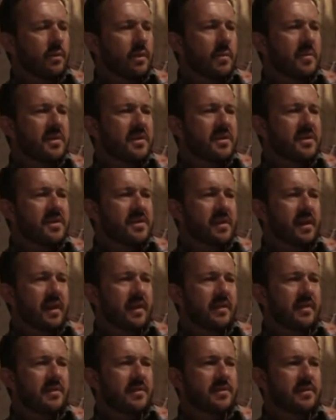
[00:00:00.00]
when we
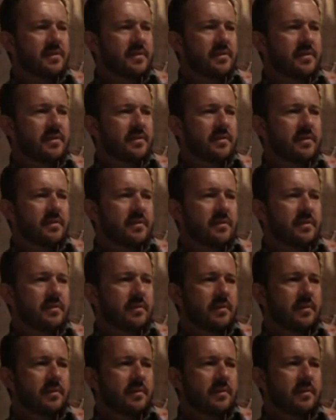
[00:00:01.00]
decided to
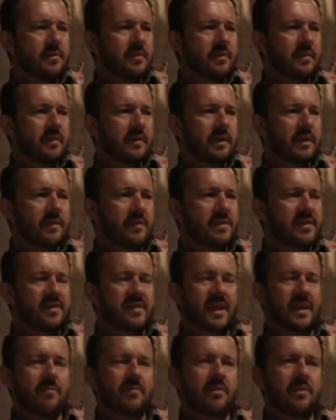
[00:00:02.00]
give a
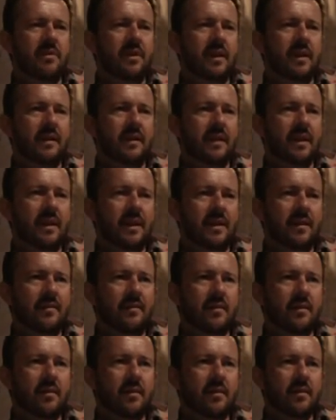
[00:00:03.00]
statement like that
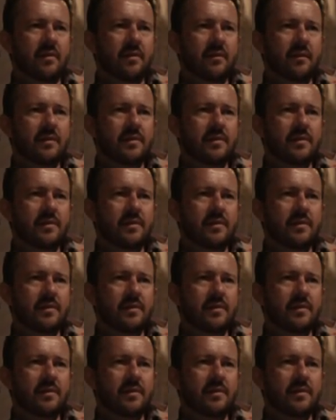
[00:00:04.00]
out there